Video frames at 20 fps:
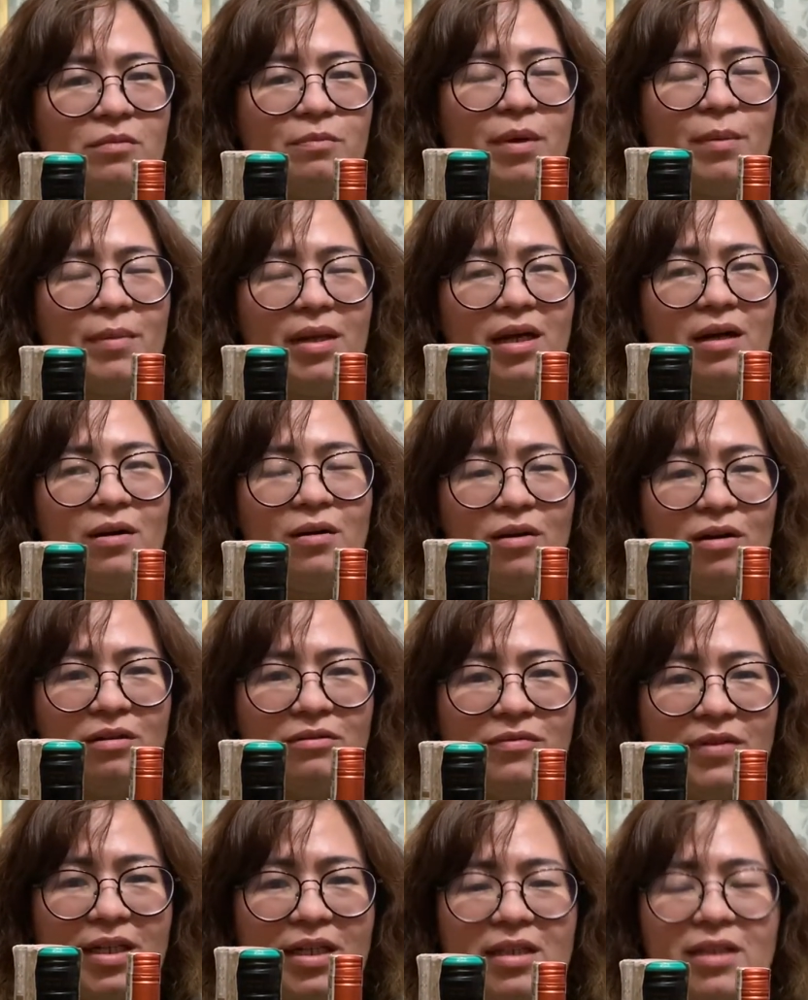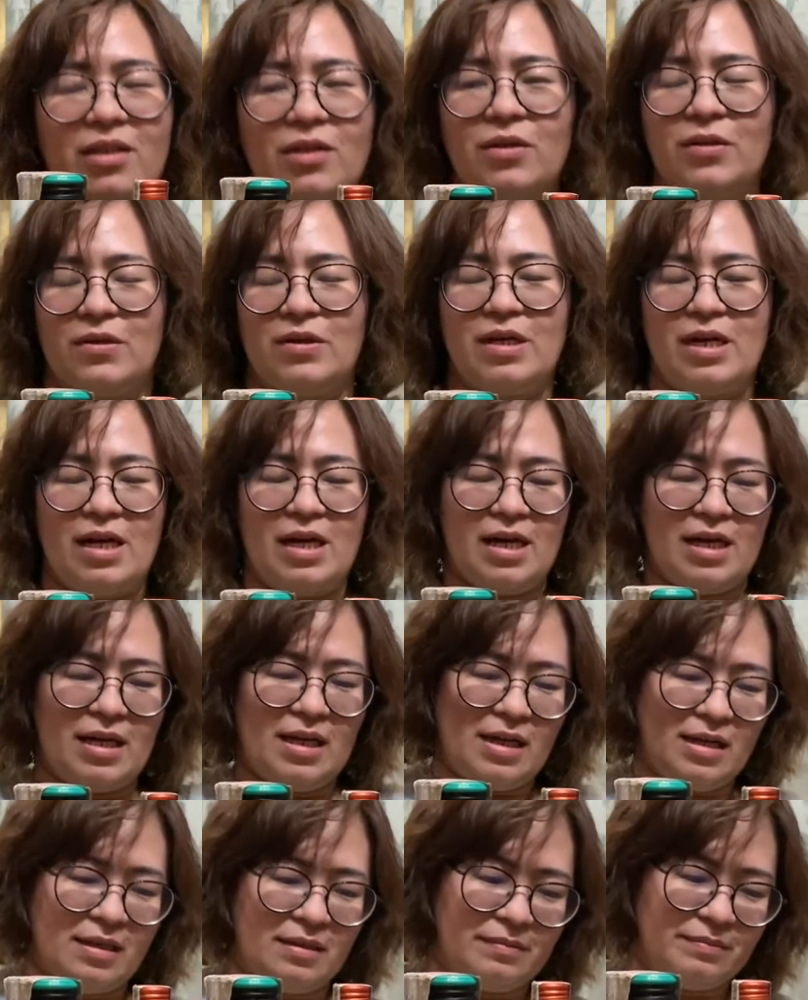Pamili whole video.
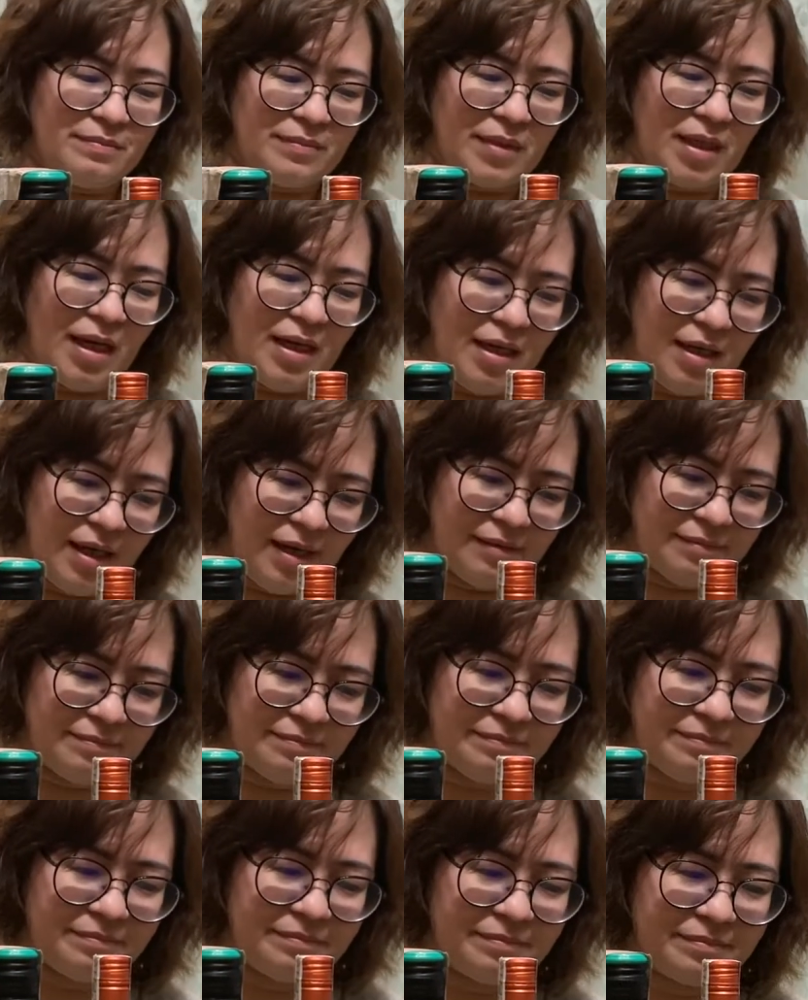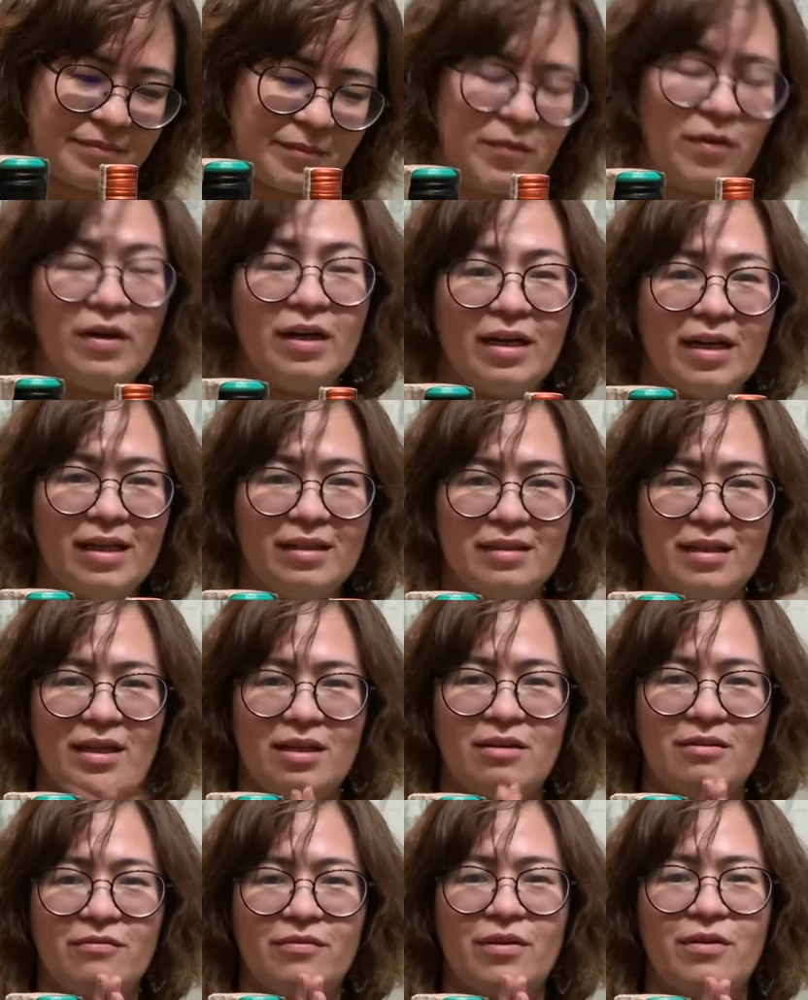Ayan. No, again,
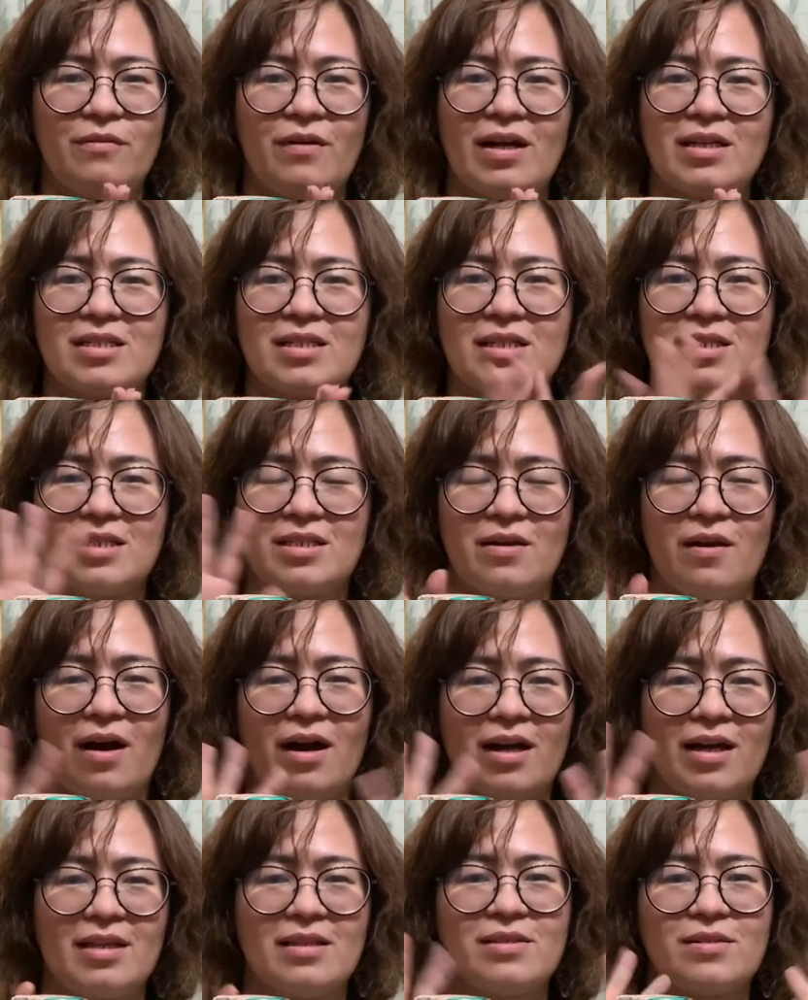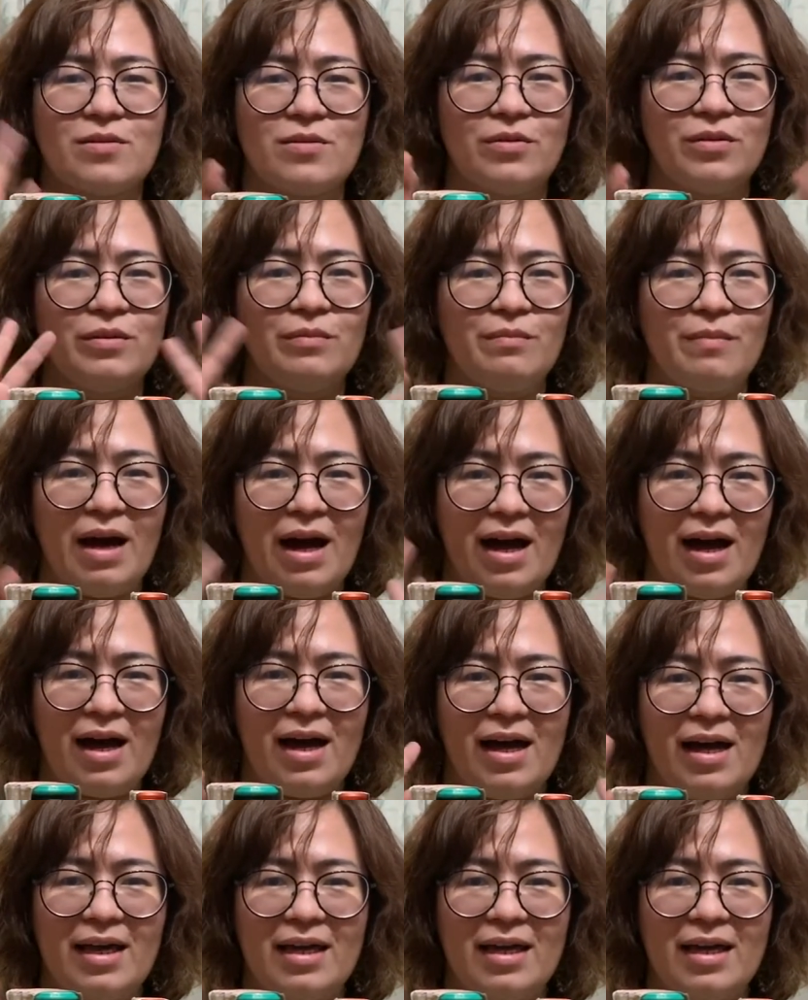thank you for watching. See you again soon. Bye!